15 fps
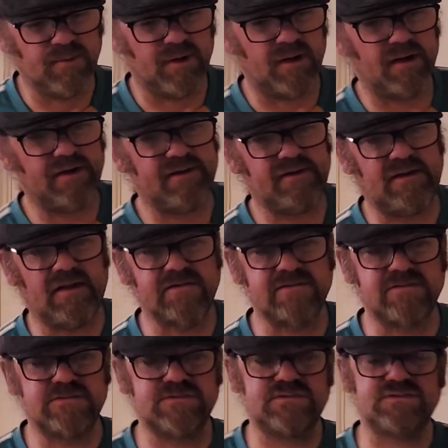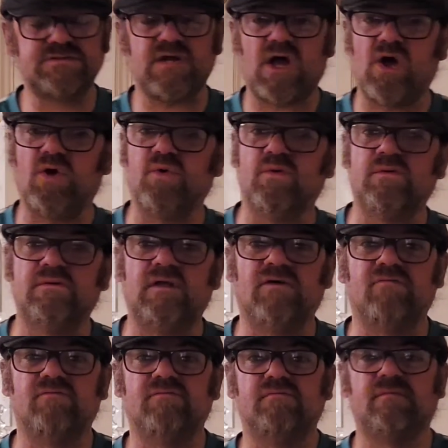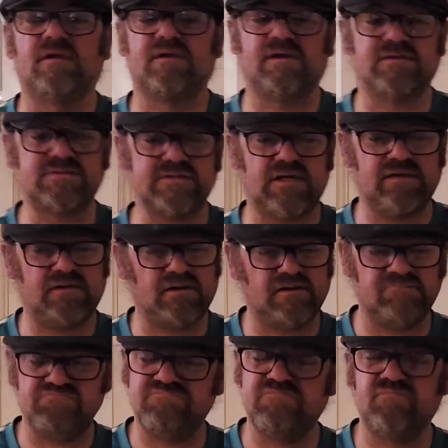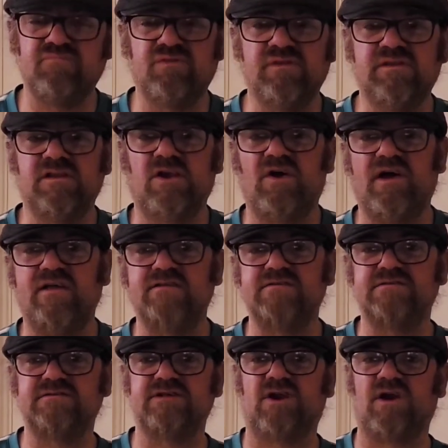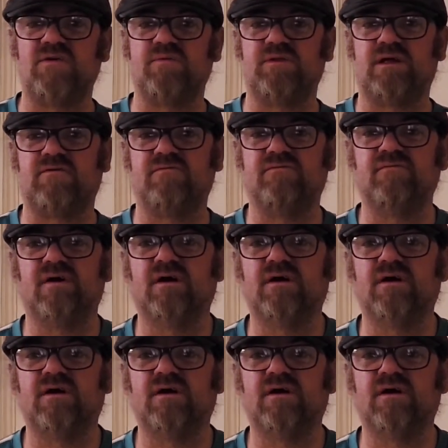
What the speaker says: But so that, like I said, delighted with that